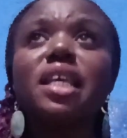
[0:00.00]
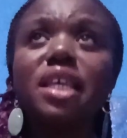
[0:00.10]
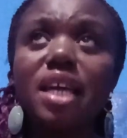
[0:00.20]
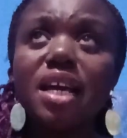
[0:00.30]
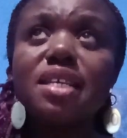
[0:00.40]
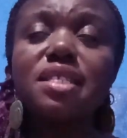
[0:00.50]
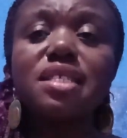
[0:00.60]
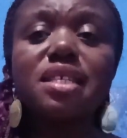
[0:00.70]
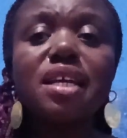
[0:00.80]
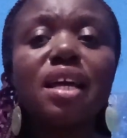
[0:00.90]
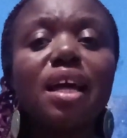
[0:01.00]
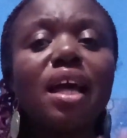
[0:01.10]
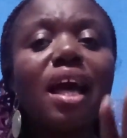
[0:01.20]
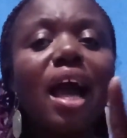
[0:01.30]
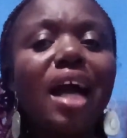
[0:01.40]
Yes,
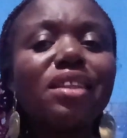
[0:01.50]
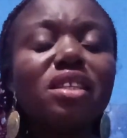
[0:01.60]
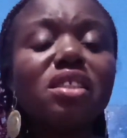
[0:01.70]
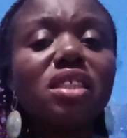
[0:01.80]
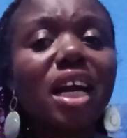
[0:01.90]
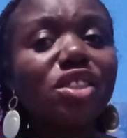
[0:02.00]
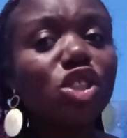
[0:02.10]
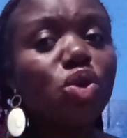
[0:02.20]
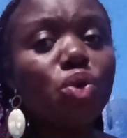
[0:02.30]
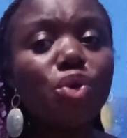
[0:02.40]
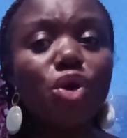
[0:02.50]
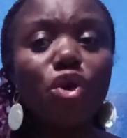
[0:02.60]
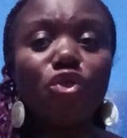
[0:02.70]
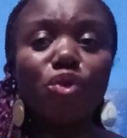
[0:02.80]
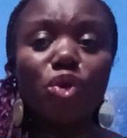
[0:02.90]
and this category
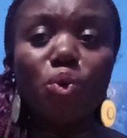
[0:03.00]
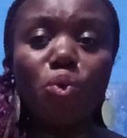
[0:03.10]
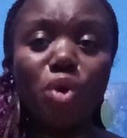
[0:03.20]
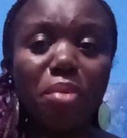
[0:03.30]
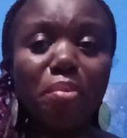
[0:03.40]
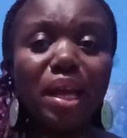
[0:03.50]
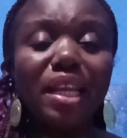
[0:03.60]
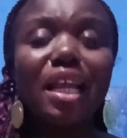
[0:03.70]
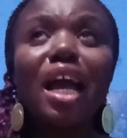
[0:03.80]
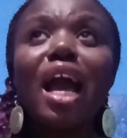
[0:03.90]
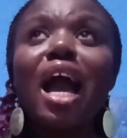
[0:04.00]
of women